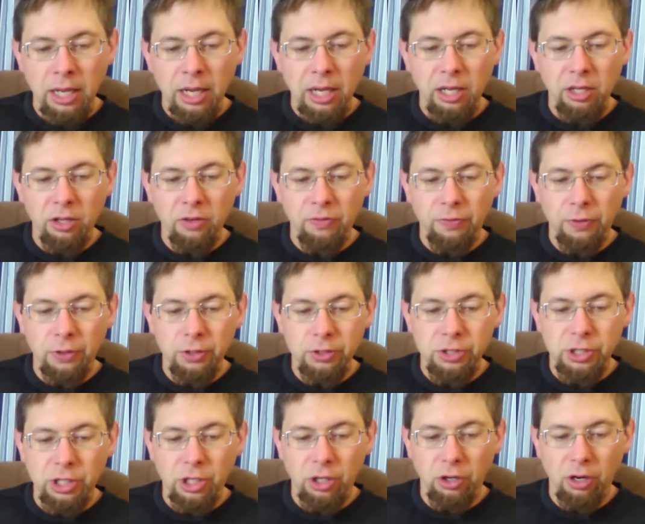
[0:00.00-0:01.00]
In the
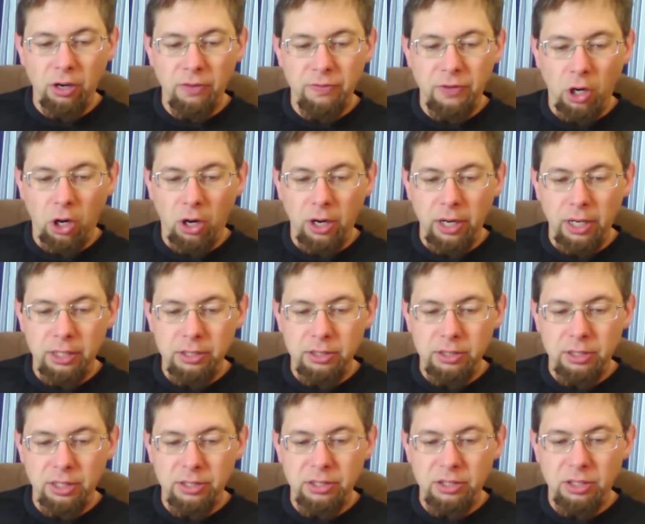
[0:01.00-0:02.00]
first year of Darius,
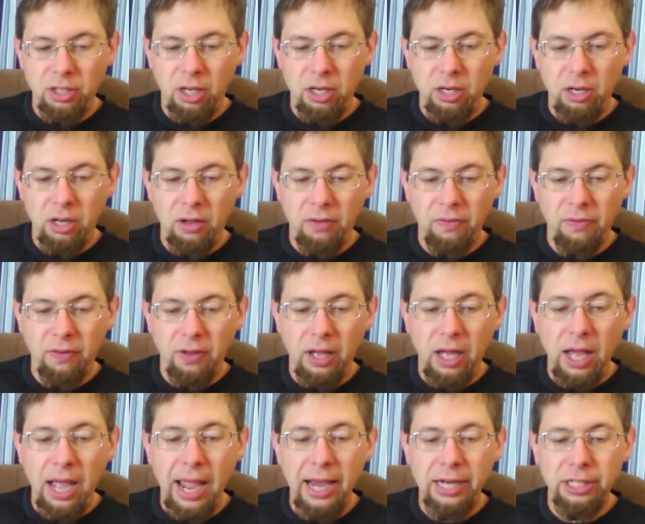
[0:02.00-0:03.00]
the son of
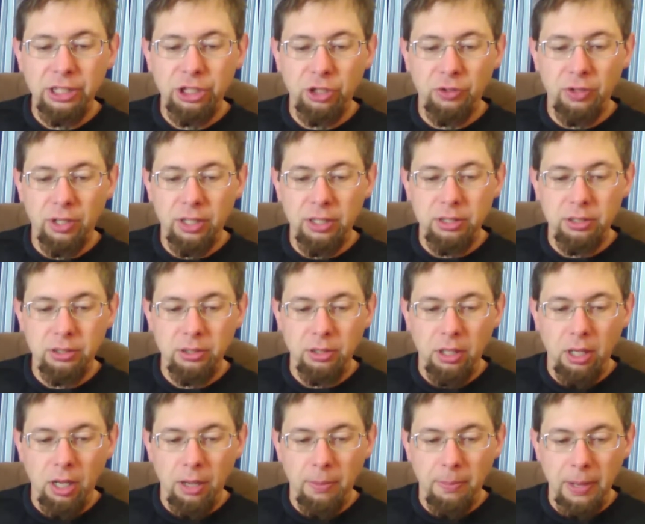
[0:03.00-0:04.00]
Ahasuerus,
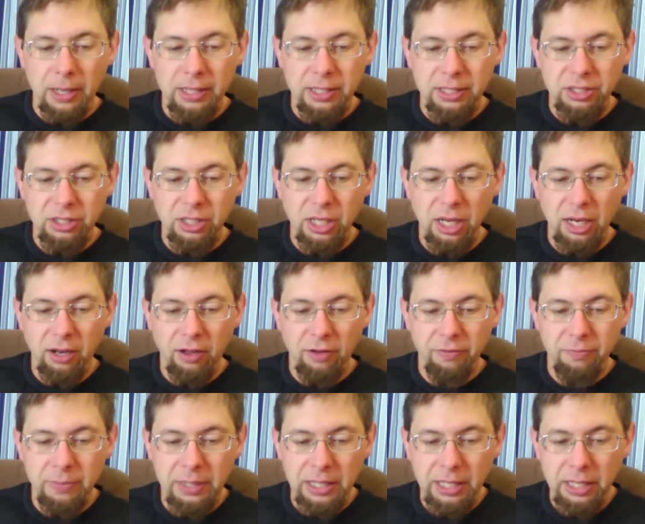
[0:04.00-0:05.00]
by descent
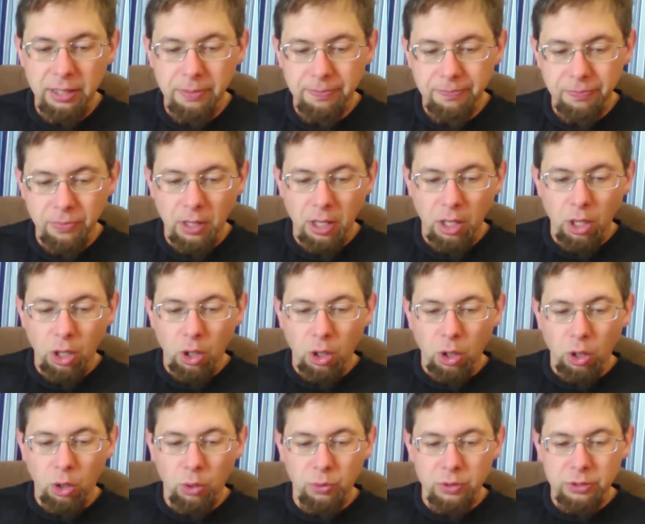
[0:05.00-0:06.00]
of Mede,
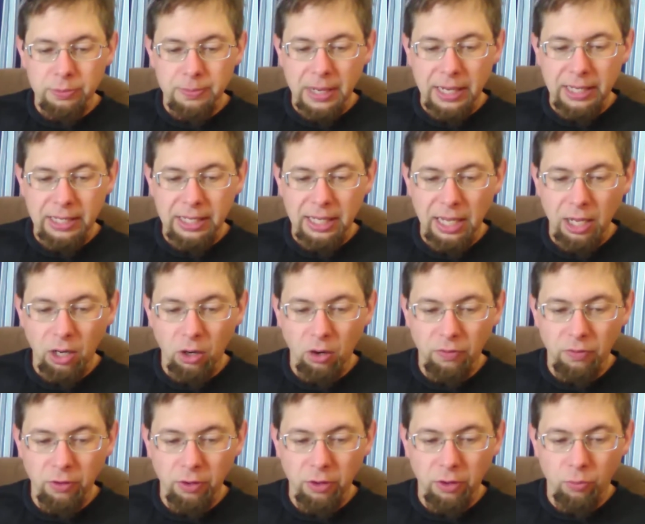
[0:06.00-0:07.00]
who was made king
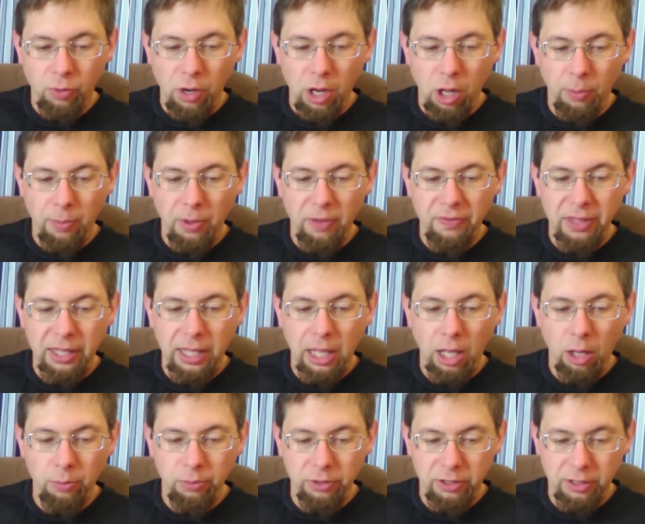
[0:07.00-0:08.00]
over the realm of the
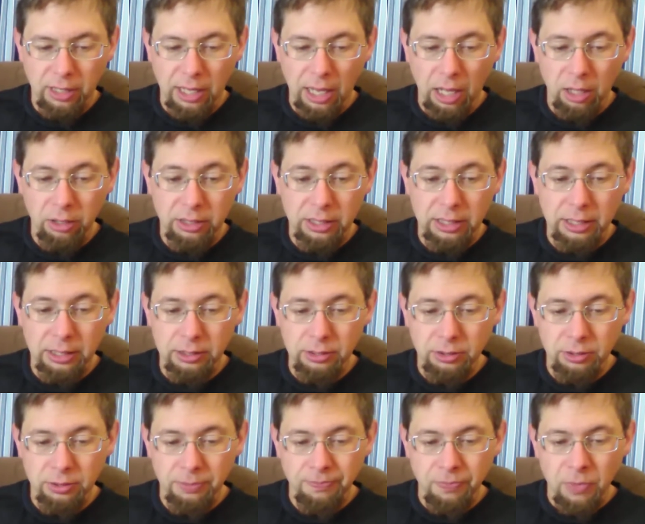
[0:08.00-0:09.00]
Chal
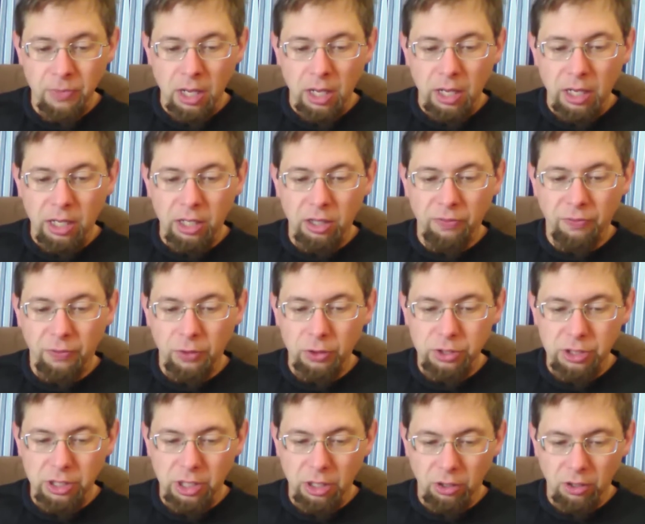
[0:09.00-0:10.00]
Chaldeans. In the
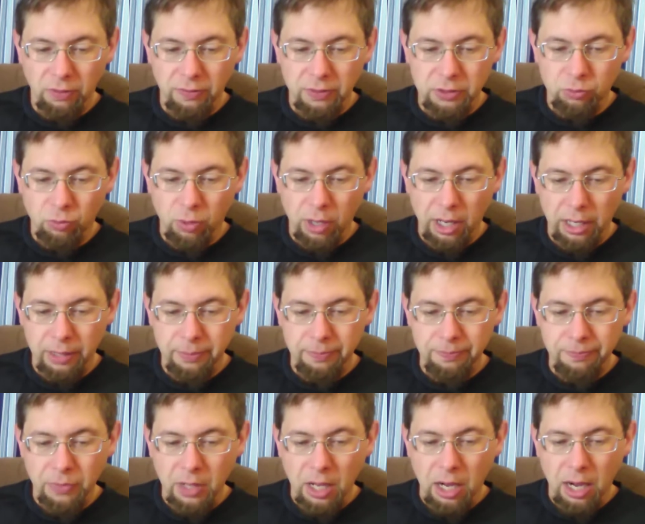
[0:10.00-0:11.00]
first year of his reign,
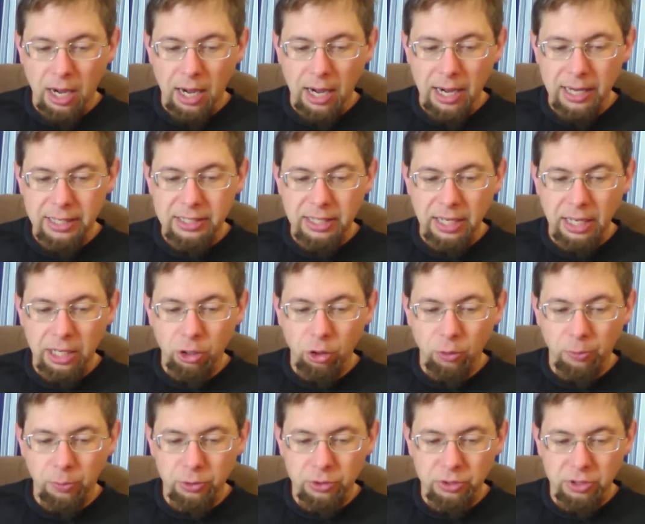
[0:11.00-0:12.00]
I, Daniel,
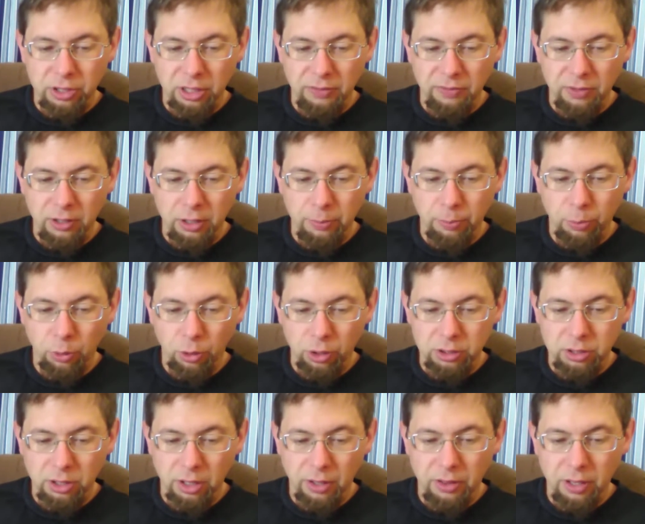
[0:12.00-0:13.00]
perceived in the
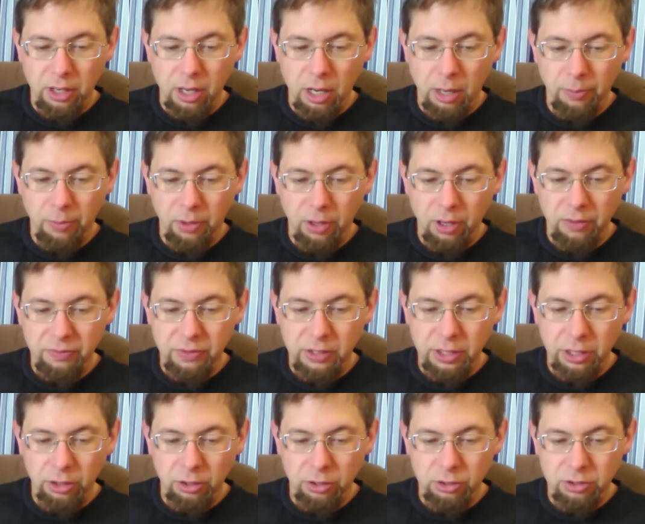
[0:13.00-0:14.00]
books the number of
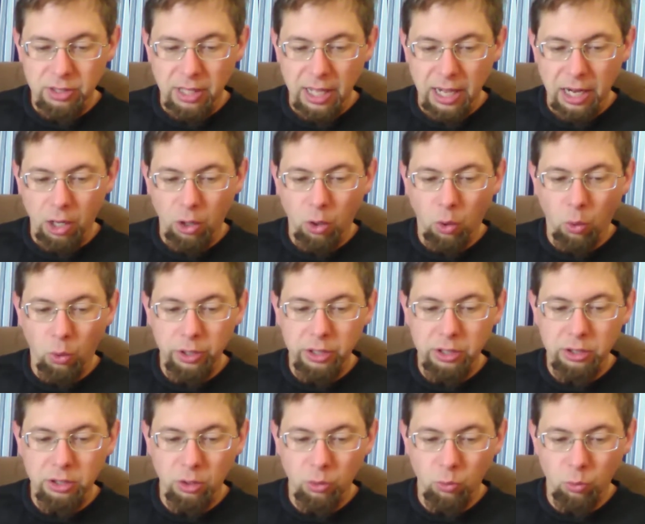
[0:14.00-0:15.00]
years that,
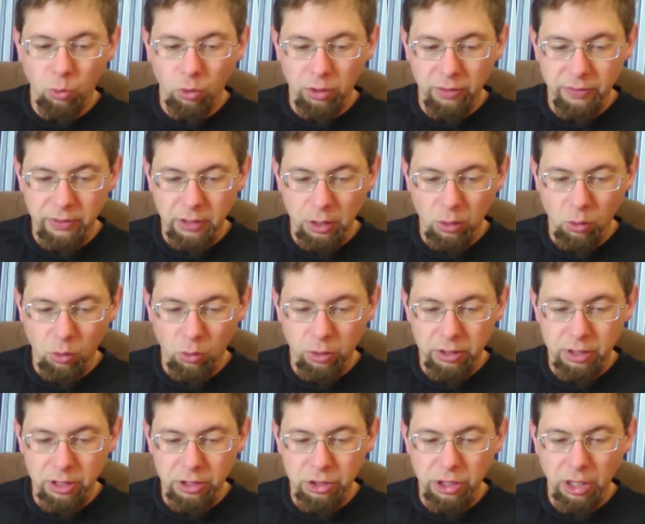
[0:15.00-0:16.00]
according to the word of the
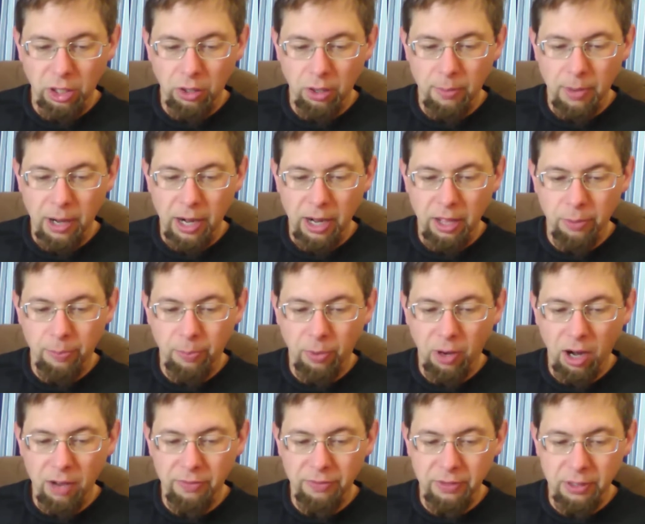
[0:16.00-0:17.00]
Lord to Jeremiah the
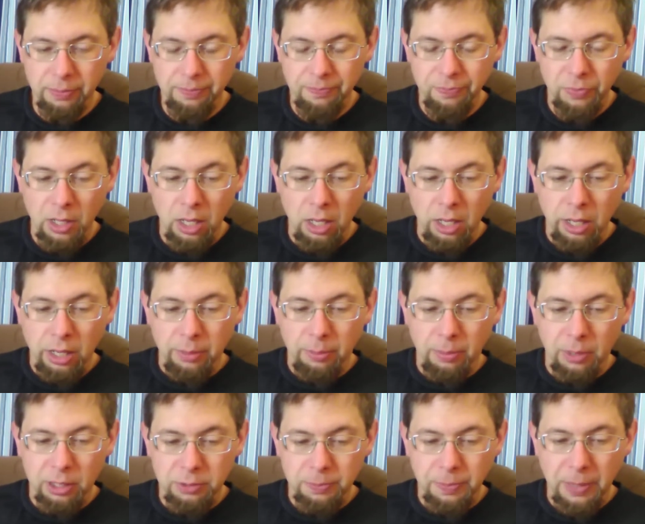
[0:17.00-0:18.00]
prophet,
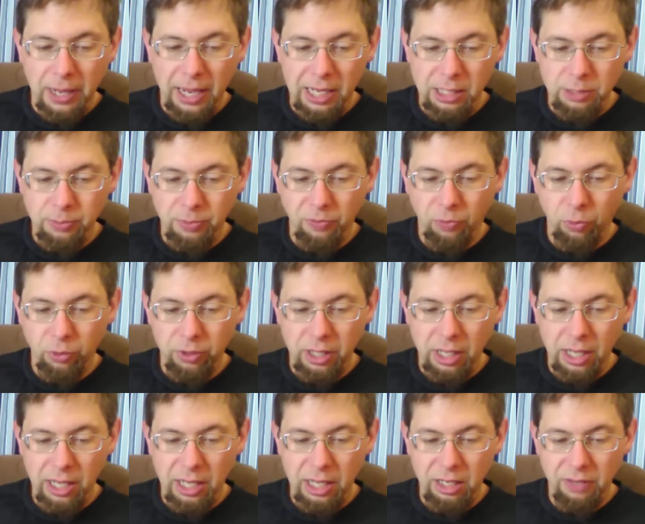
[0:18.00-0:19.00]
must pass before
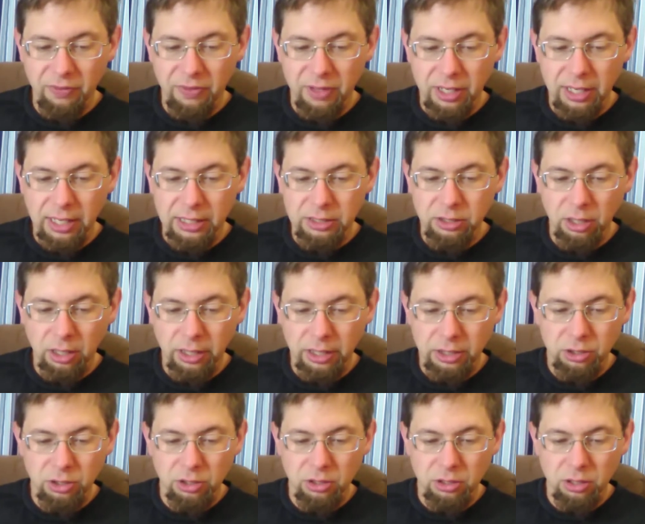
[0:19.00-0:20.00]
the end of the
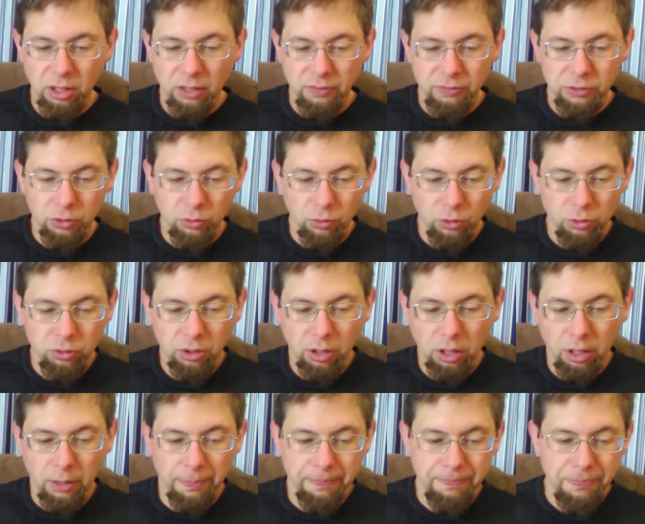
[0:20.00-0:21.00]
desolations of
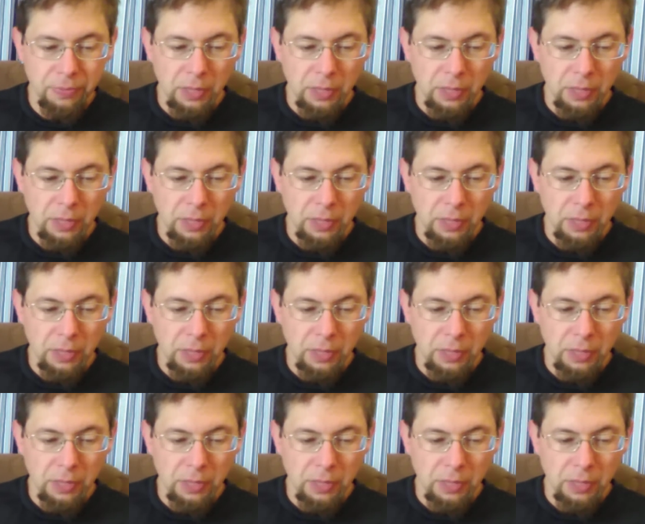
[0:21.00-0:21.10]
Jerusalem,